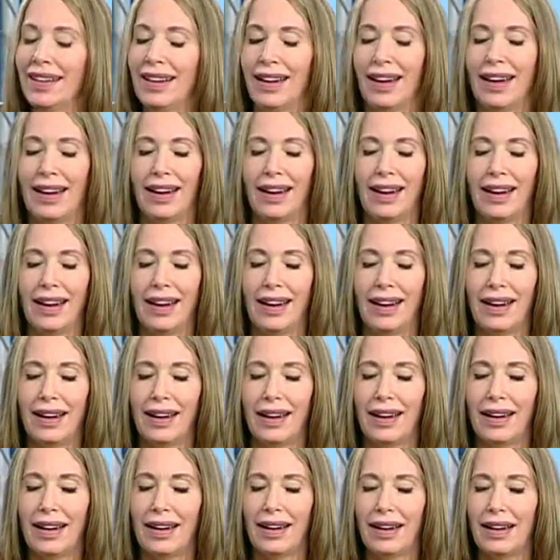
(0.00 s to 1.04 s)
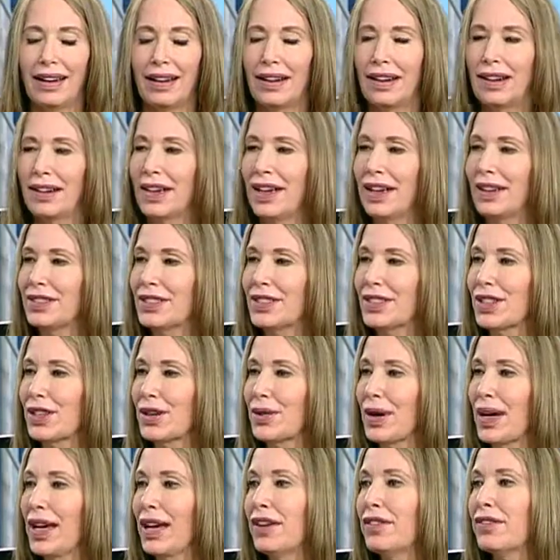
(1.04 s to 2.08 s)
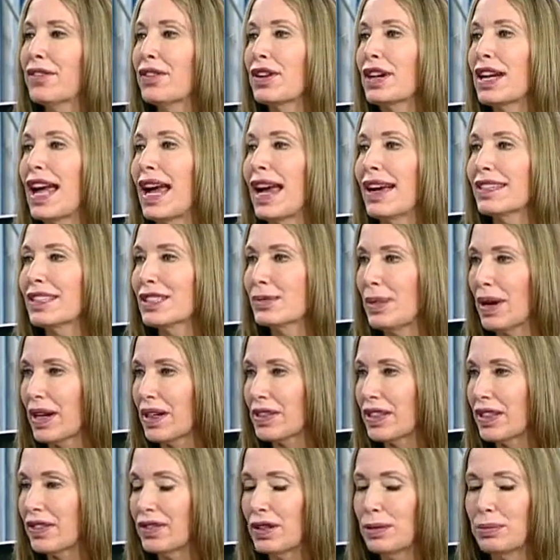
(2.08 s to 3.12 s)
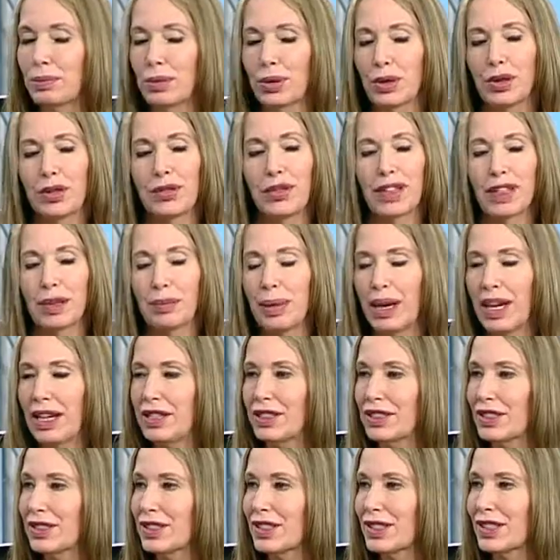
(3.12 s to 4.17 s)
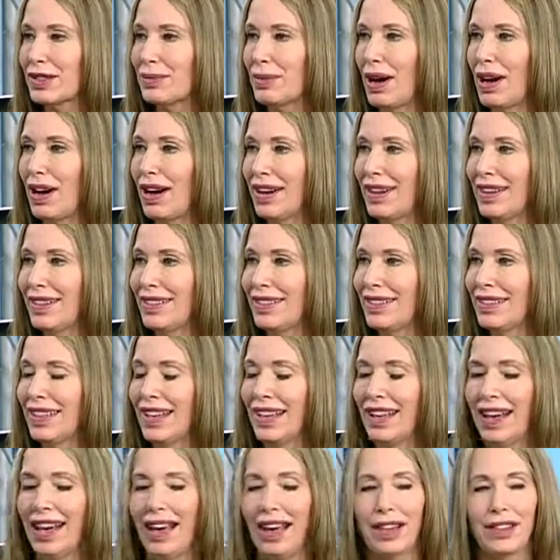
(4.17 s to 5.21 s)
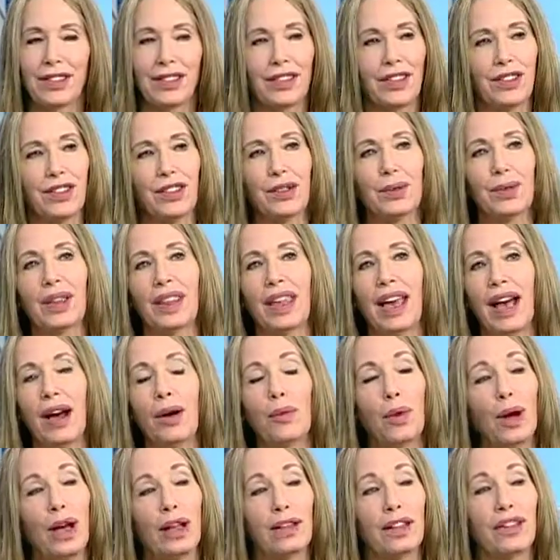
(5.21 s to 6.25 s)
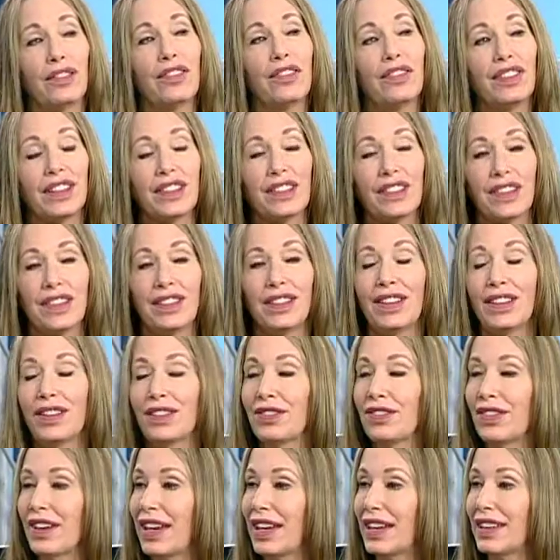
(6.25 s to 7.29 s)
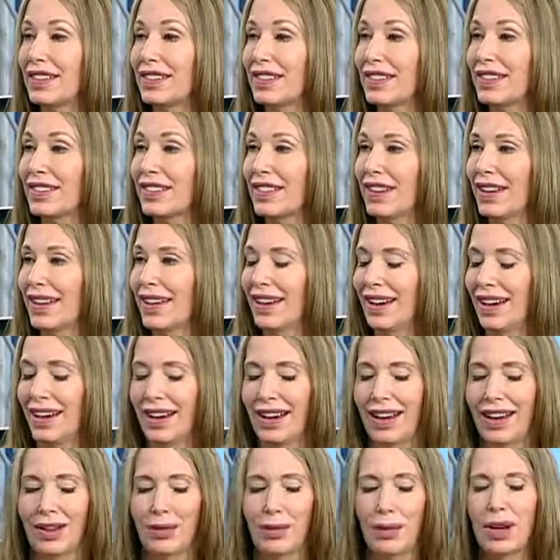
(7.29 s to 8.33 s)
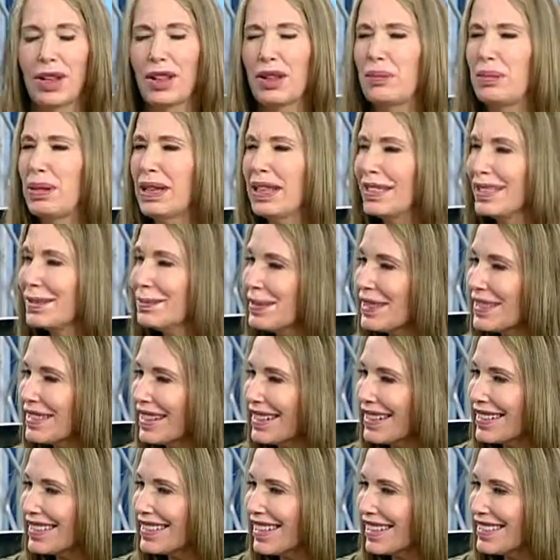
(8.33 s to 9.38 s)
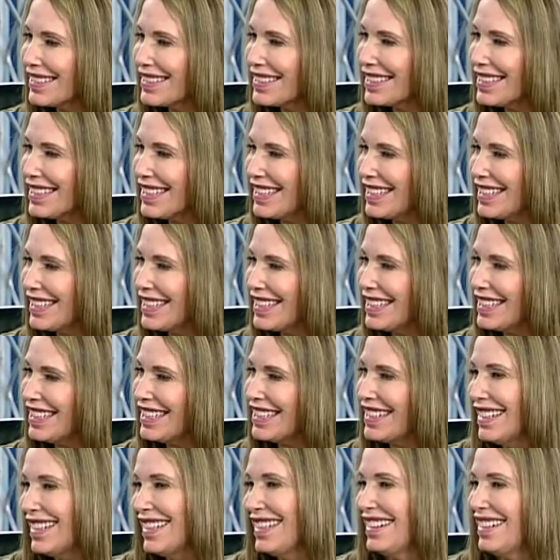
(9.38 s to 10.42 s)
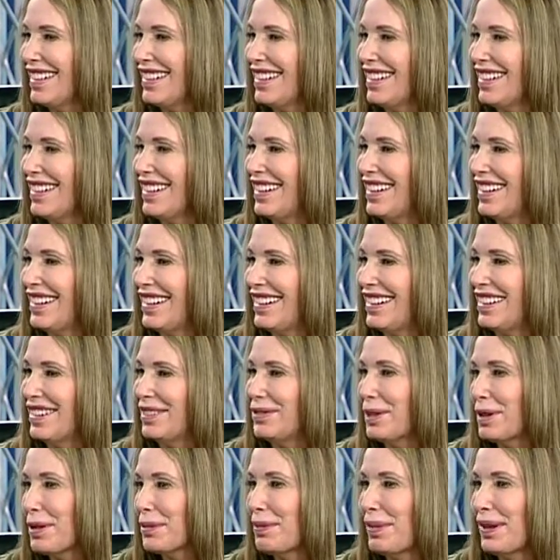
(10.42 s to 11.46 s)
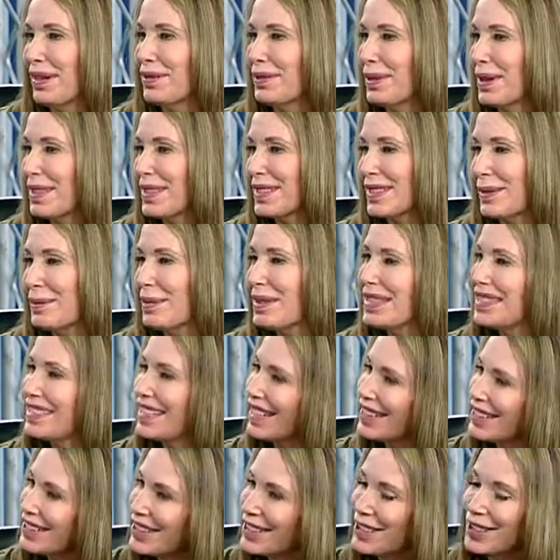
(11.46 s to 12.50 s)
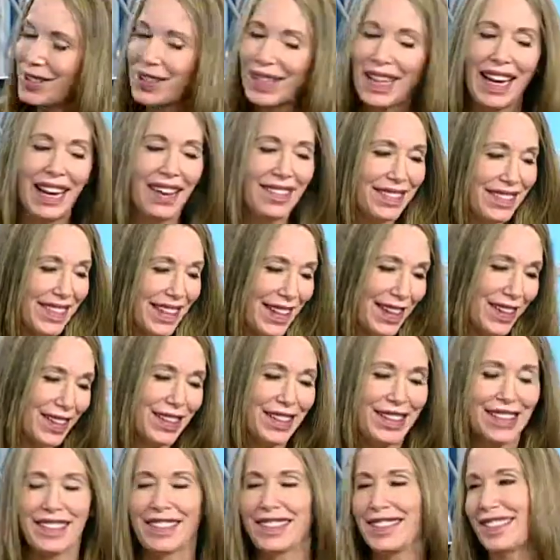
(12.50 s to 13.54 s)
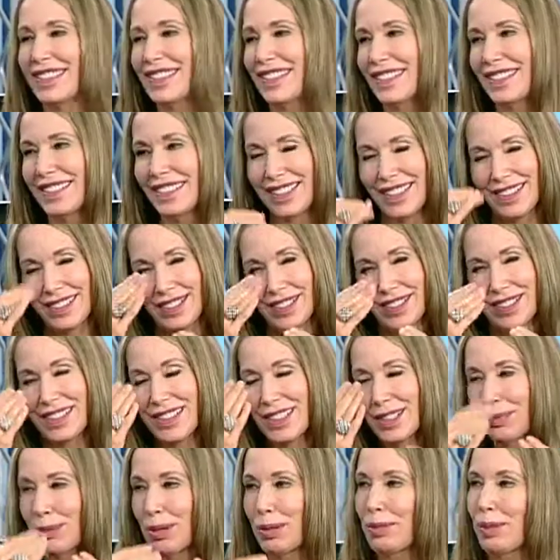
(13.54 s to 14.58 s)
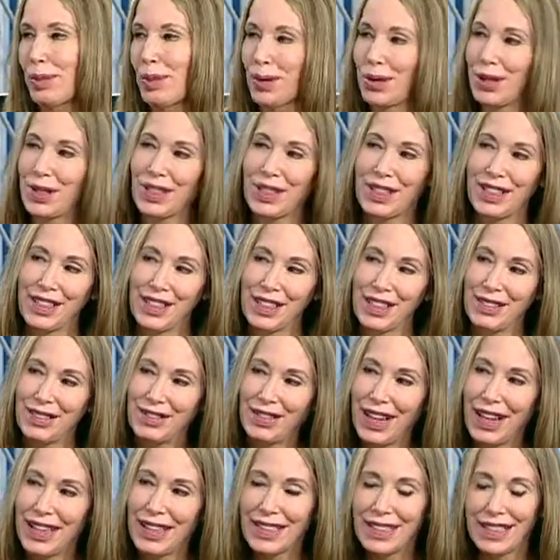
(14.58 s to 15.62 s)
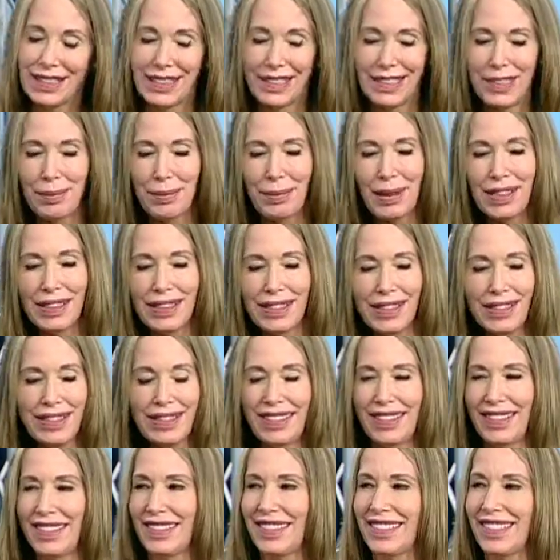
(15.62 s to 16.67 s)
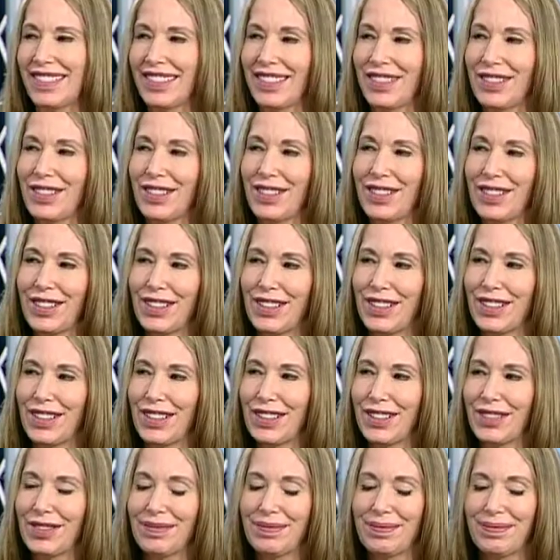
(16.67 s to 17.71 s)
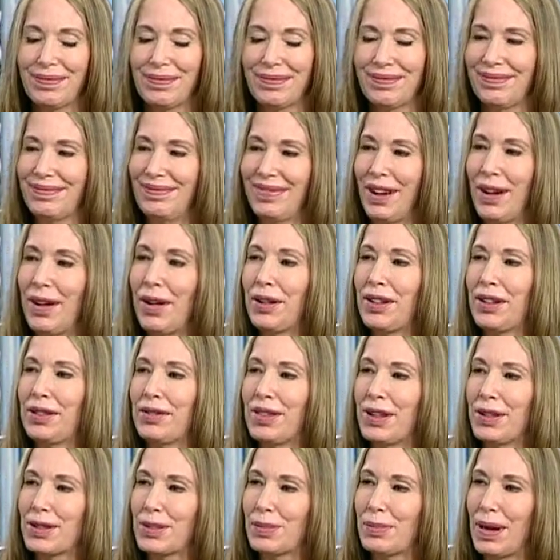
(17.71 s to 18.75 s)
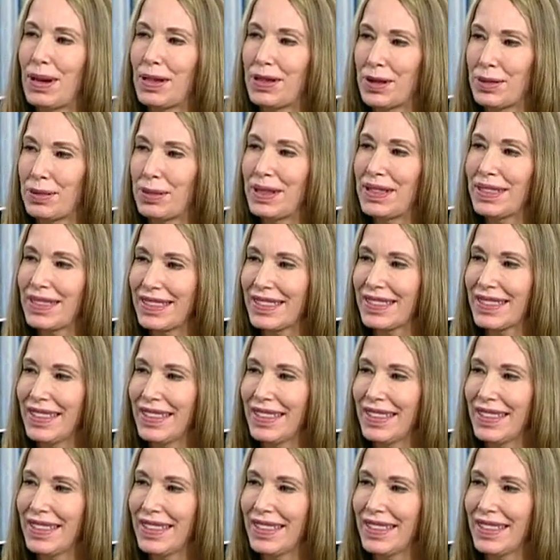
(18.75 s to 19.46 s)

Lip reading: And so every aspect of improving a patient's smile has to do with how well it fits in their face. One of the biggest mistakes I see with some of the dentistry out there is it's a little disproportionate to the face, and somebody didn't consider all of those measurements.